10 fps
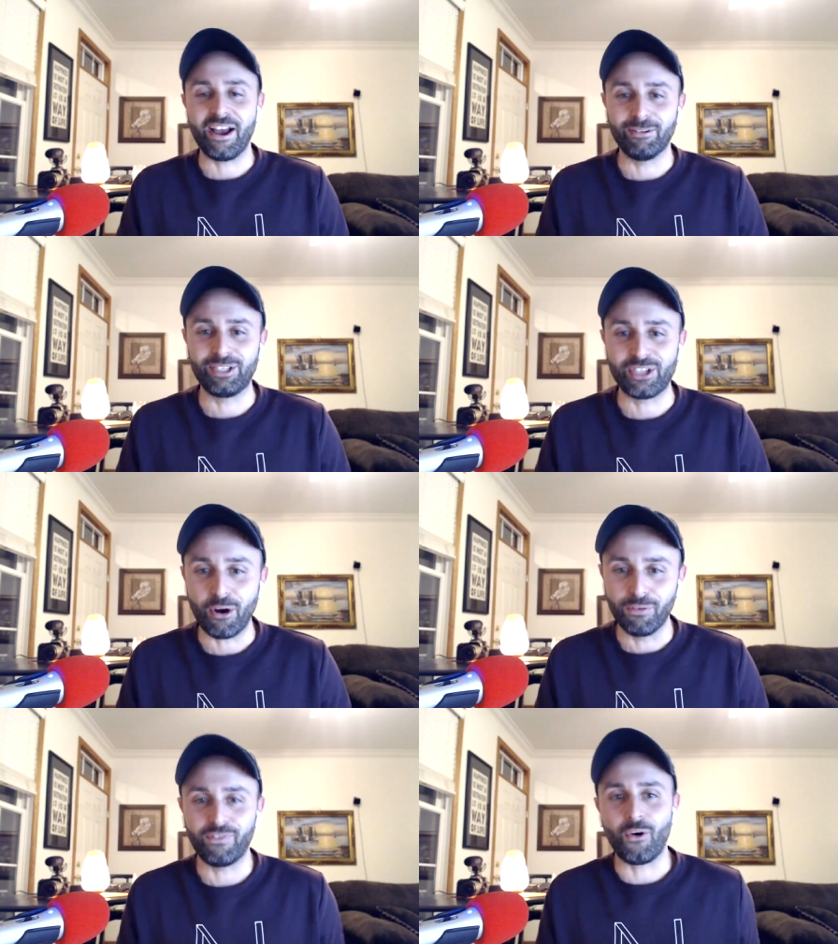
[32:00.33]
so
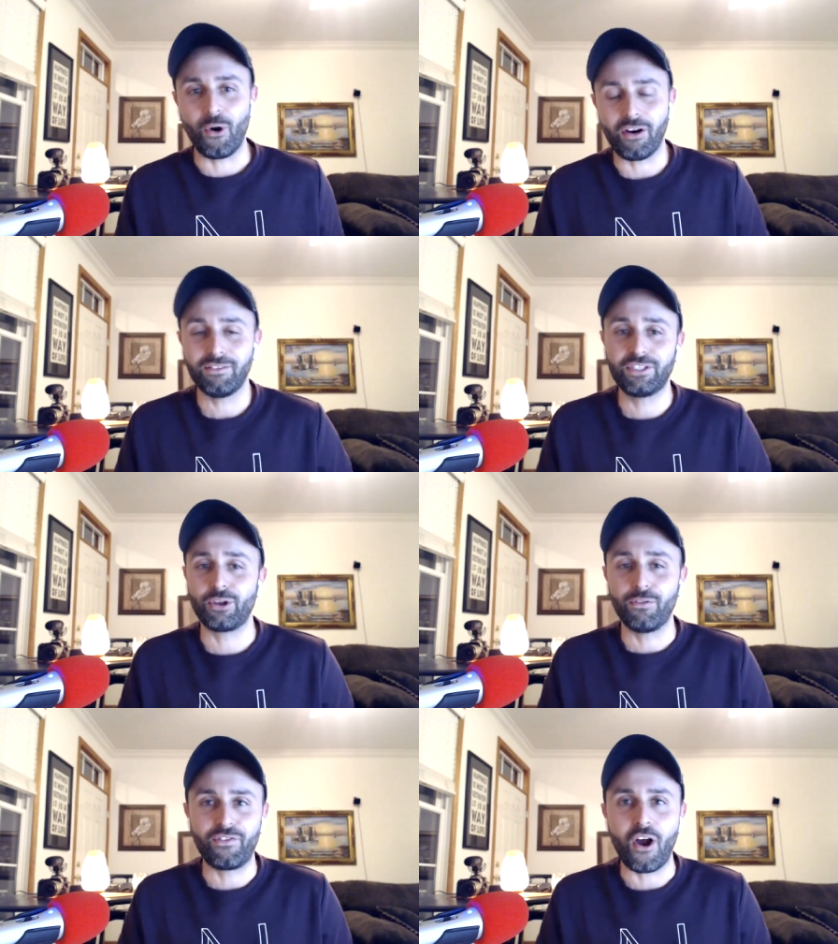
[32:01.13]
far, so
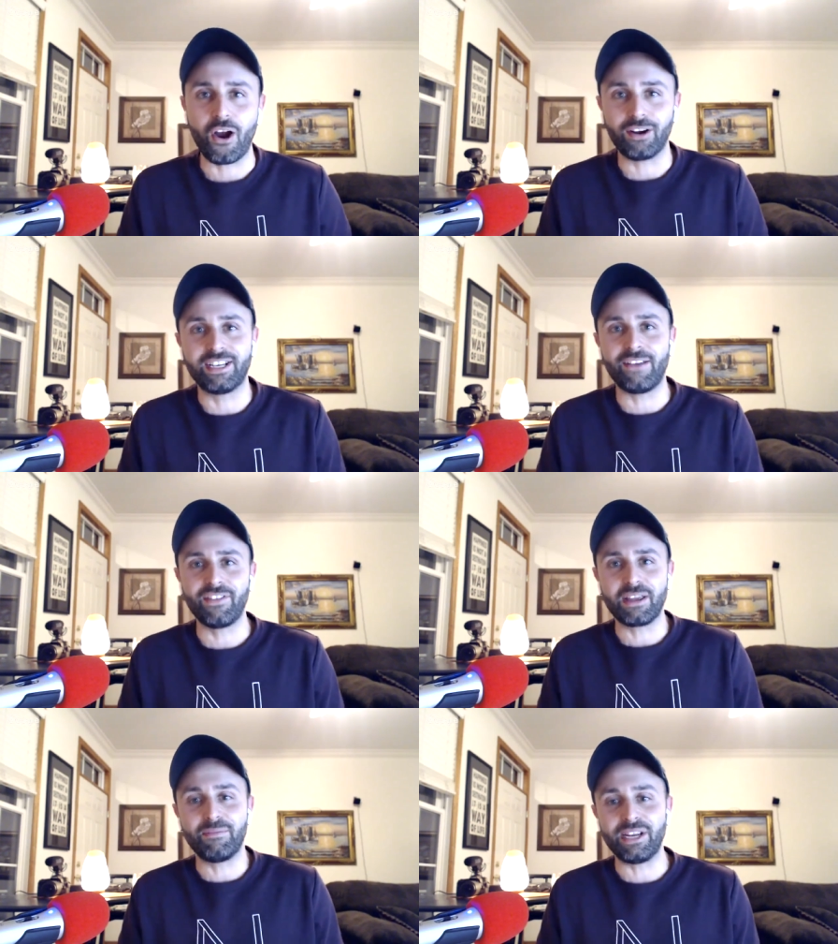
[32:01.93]
far, definitely
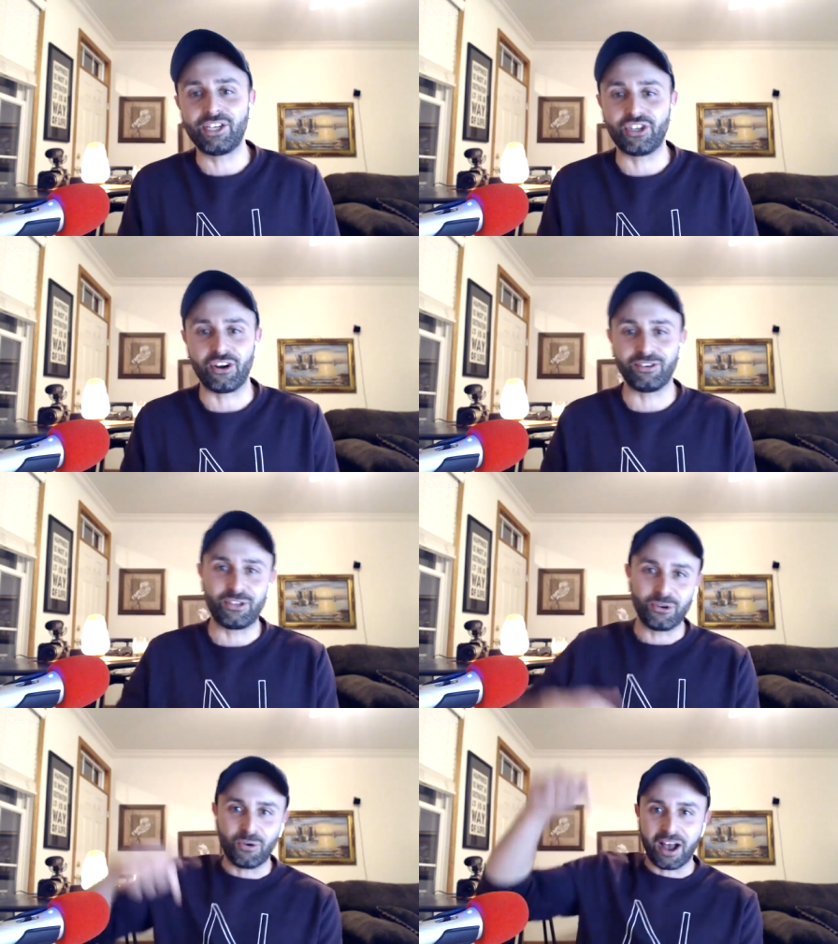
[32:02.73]
be sure
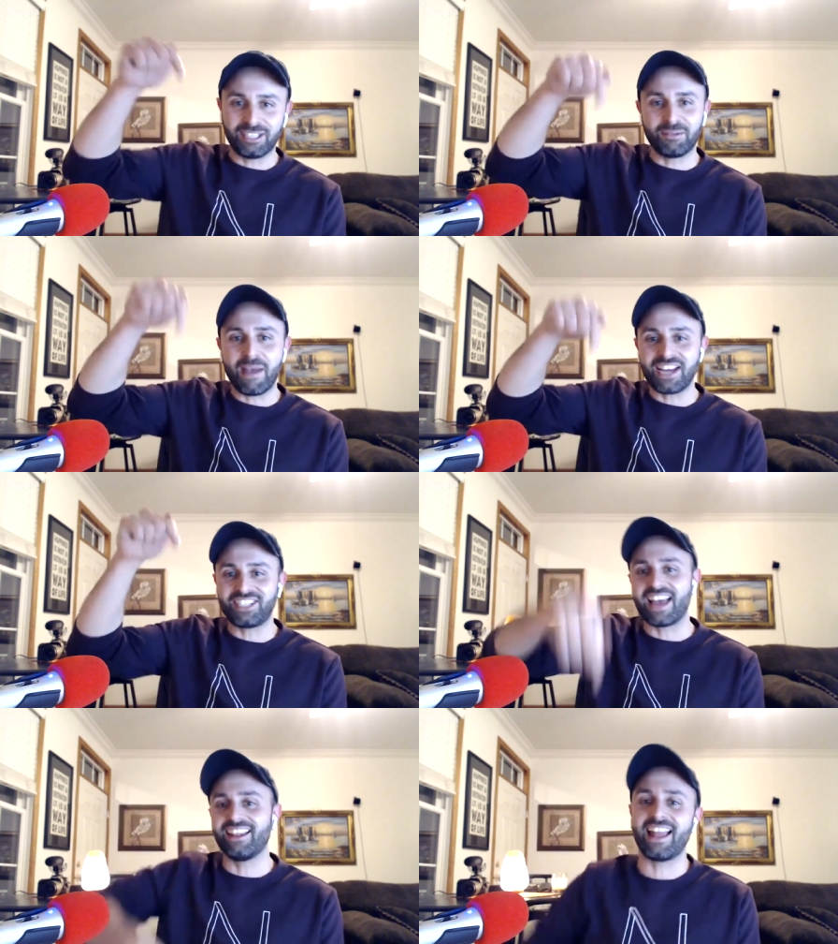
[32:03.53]
to uh, smash
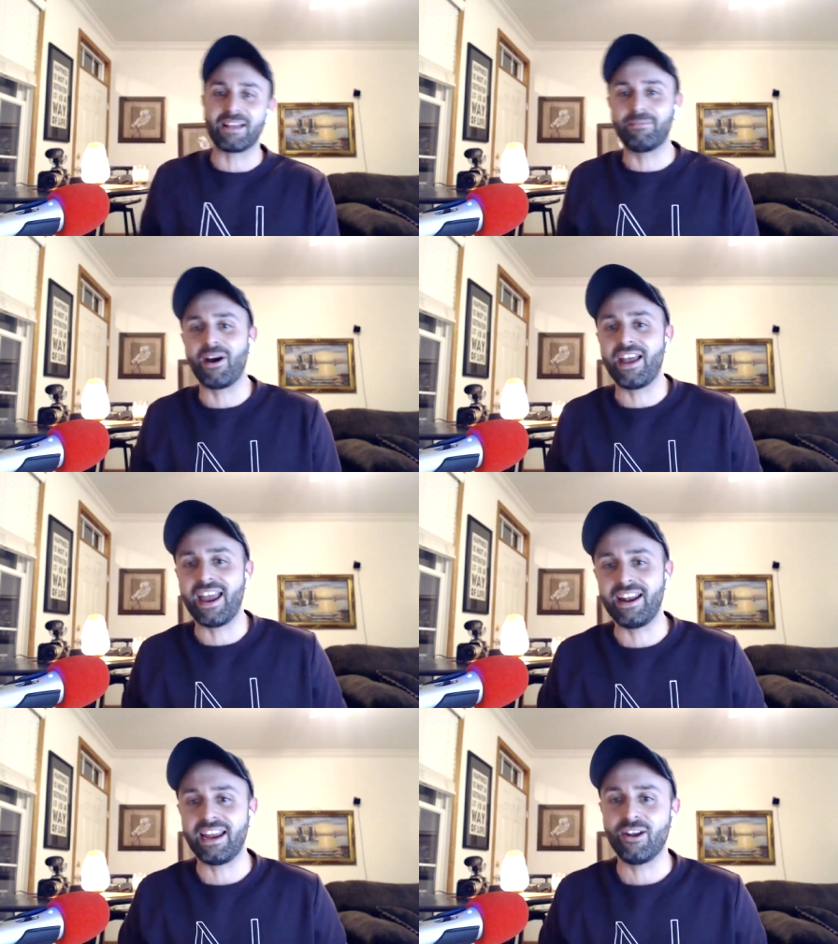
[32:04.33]
that like button
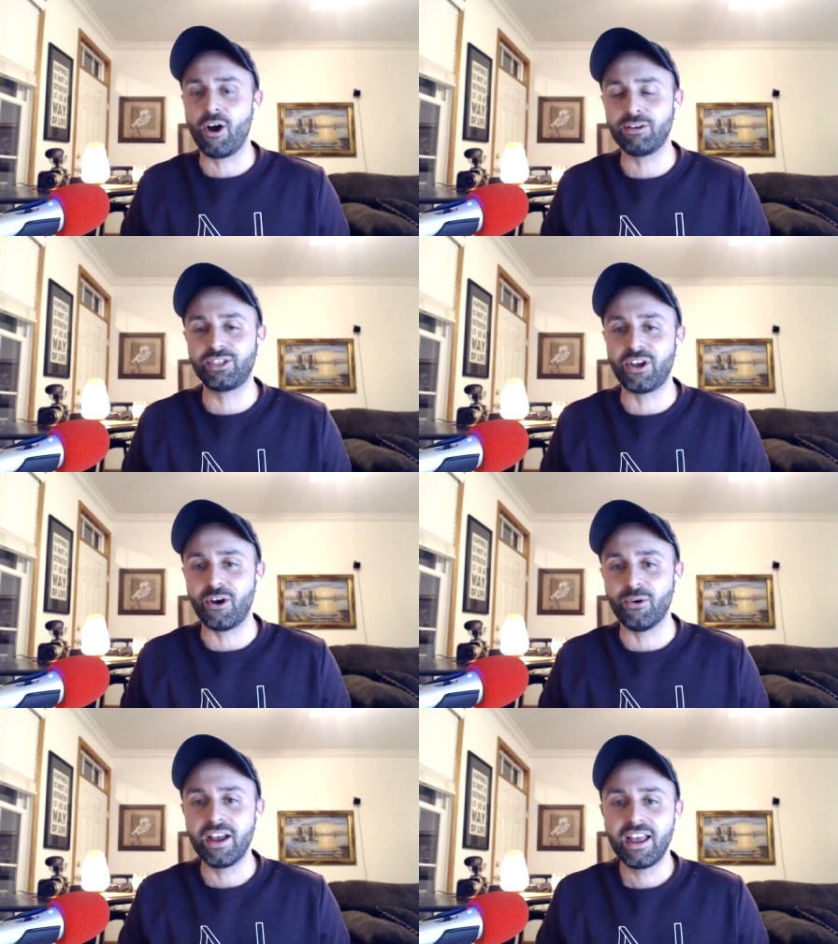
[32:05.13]
and also
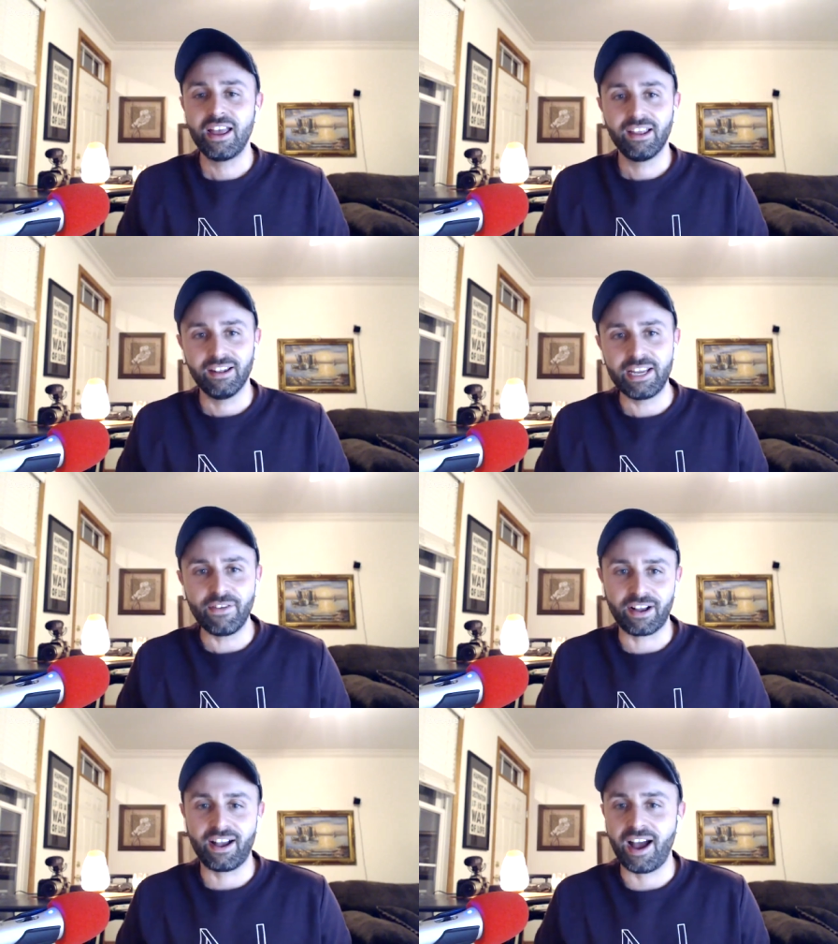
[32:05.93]
leave a
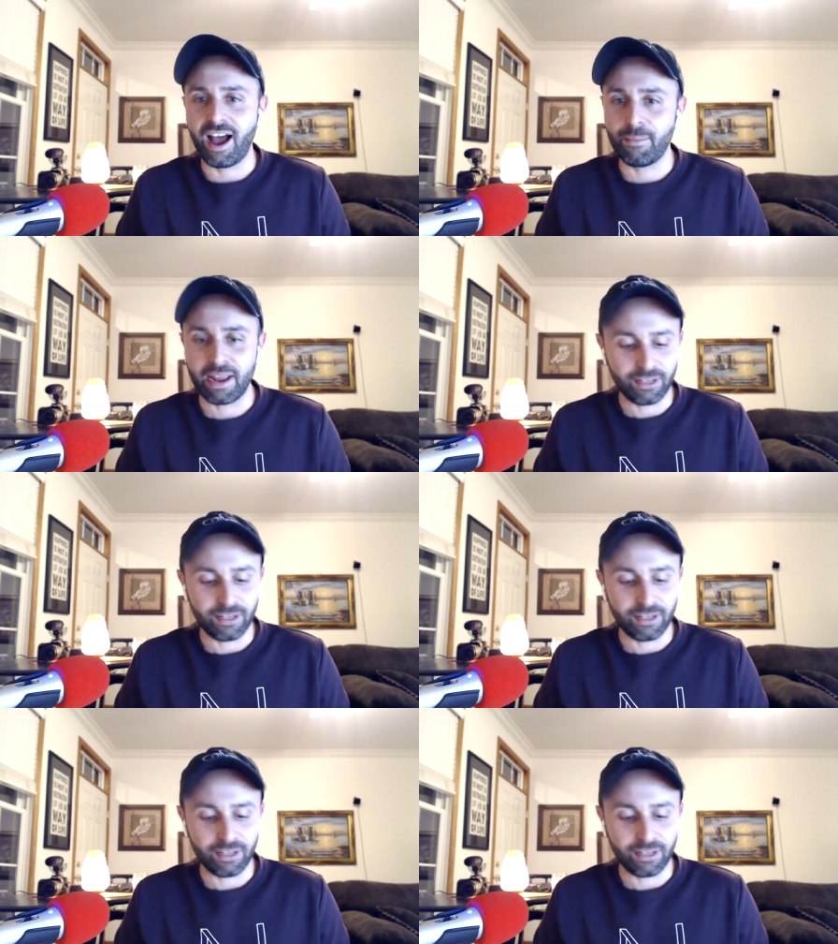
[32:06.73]
comment.